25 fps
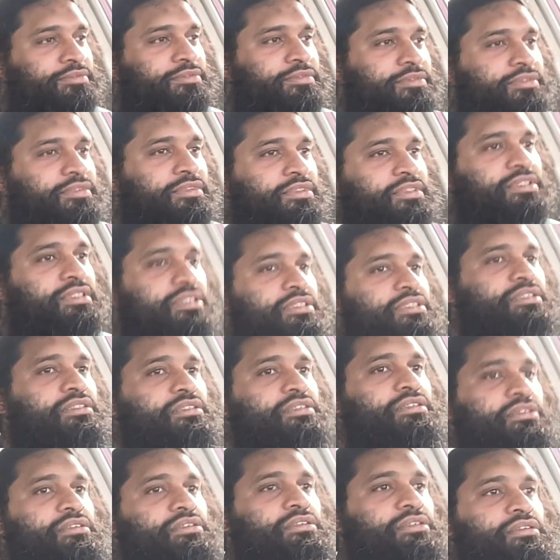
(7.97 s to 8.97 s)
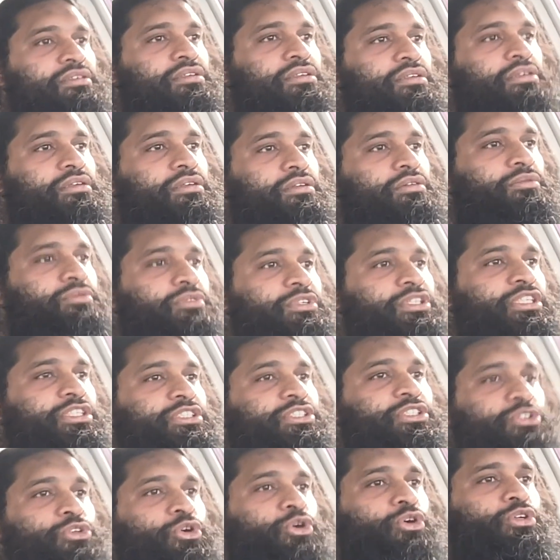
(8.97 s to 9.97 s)
either. Alhamdulillah. We are need
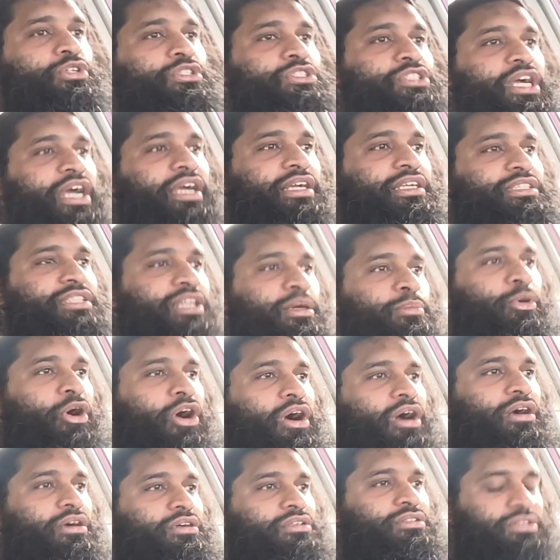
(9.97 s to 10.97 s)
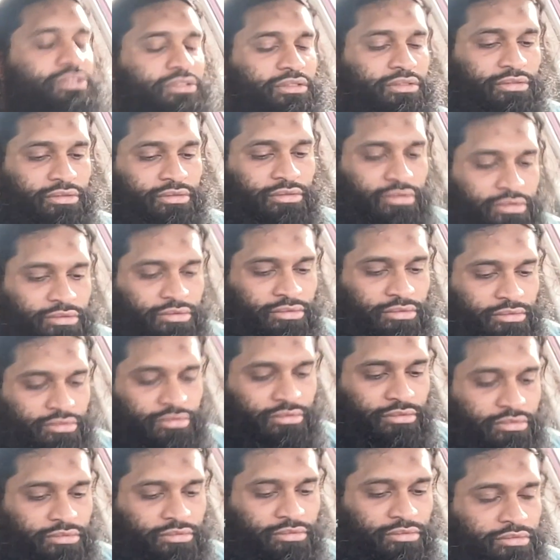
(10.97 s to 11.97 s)
to go to Jack guys. in the Box. Oh, this
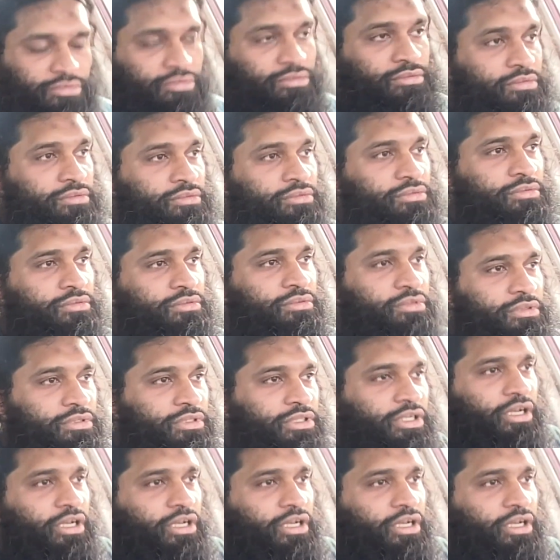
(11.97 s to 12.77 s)
is a Jack in the Box one.